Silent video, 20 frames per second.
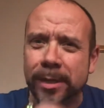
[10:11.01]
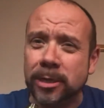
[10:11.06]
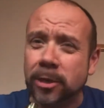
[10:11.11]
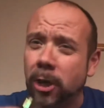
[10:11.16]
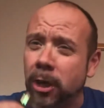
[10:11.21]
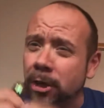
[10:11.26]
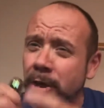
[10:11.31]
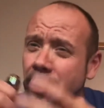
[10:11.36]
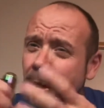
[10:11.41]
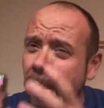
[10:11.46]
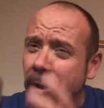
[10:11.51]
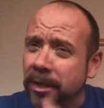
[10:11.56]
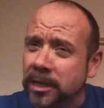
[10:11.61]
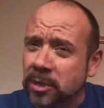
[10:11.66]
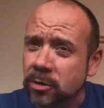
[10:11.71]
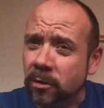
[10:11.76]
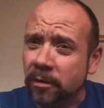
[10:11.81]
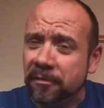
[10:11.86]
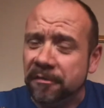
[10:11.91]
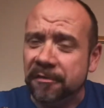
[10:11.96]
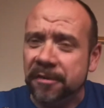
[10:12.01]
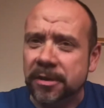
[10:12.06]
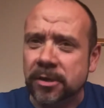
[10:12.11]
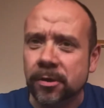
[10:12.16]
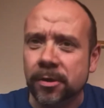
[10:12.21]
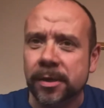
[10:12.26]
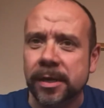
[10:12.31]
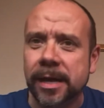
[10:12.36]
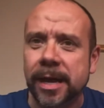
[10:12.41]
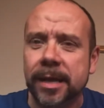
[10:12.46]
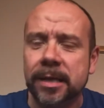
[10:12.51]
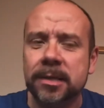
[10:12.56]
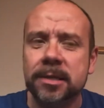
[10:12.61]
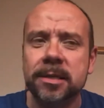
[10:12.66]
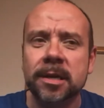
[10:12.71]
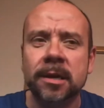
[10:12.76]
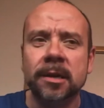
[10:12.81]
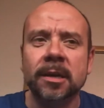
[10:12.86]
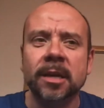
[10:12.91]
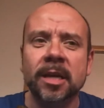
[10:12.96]
It's got a nice sort of fizz on the end,
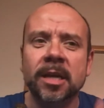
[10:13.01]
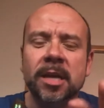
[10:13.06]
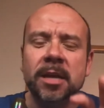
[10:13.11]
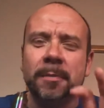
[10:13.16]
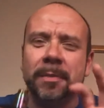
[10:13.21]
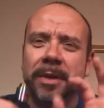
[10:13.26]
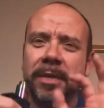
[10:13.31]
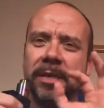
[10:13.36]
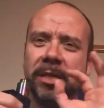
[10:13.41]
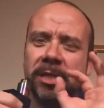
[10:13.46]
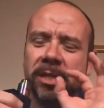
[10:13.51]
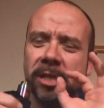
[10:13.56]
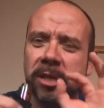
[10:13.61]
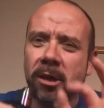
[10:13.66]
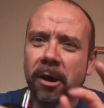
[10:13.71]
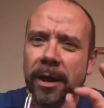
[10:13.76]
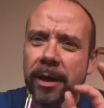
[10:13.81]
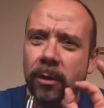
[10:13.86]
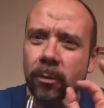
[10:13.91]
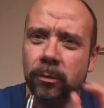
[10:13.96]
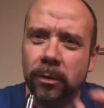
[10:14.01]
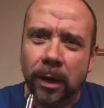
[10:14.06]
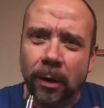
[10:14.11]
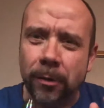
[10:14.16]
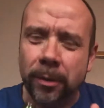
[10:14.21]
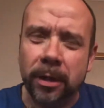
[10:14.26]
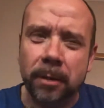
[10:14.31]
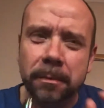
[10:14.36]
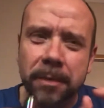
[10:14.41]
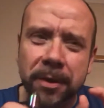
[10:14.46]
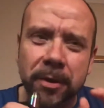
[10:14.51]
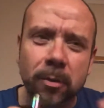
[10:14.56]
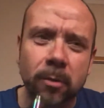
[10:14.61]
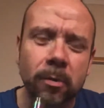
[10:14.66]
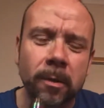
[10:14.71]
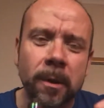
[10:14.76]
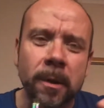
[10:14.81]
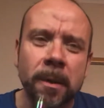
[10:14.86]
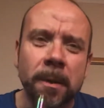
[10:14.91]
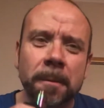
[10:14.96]
but it's a slight little note in the
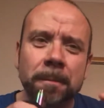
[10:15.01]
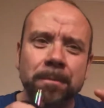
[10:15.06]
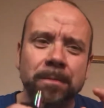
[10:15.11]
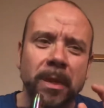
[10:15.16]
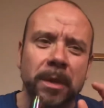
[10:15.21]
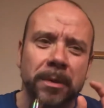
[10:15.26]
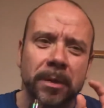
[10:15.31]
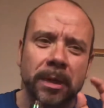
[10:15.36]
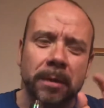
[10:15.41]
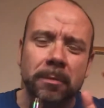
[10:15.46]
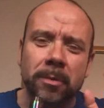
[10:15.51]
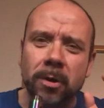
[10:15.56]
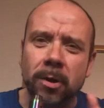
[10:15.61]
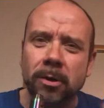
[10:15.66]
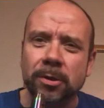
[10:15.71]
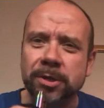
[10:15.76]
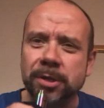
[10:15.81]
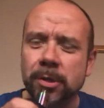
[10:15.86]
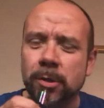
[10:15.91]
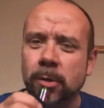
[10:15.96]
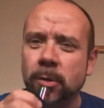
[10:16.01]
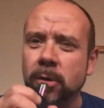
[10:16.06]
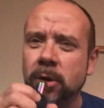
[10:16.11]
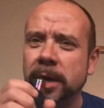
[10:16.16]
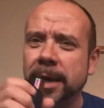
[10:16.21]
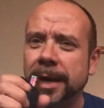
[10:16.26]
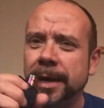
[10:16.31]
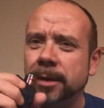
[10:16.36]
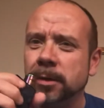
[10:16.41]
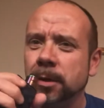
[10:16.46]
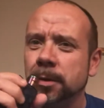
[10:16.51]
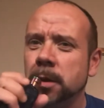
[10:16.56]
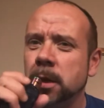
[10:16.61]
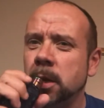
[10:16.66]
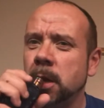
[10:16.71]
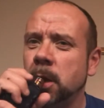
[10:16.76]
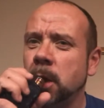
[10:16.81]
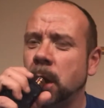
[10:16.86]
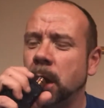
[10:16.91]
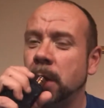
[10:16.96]
middle that I'm not too keen on.
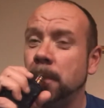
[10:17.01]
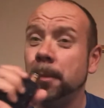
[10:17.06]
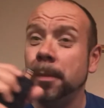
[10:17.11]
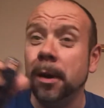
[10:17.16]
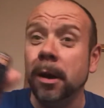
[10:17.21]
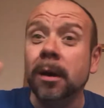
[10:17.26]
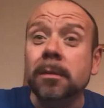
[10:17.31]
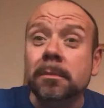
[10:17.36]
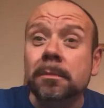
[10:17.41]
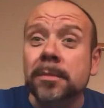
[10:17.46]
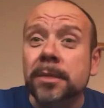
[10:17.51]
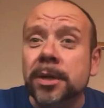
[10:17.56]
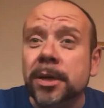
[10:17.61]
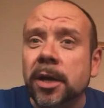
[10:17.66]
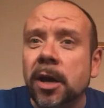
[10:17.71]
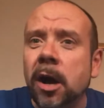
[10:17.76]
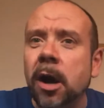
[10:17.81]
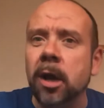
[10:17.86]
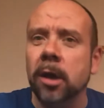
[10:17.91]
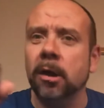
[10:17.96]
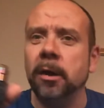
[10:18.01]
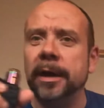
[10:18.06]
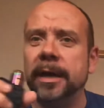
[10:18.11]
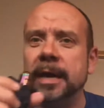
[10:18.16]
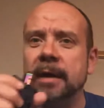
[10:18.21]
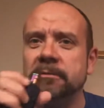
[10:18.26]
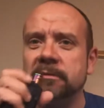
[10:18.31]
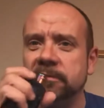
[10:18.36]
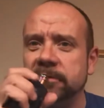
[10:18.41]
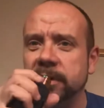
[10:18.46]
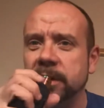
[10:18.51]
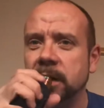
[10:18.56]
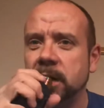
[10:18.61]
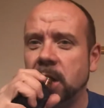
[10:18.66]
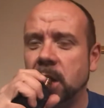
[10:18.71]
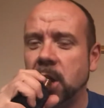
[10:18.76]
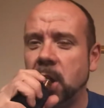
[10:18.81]
But you can't like everything.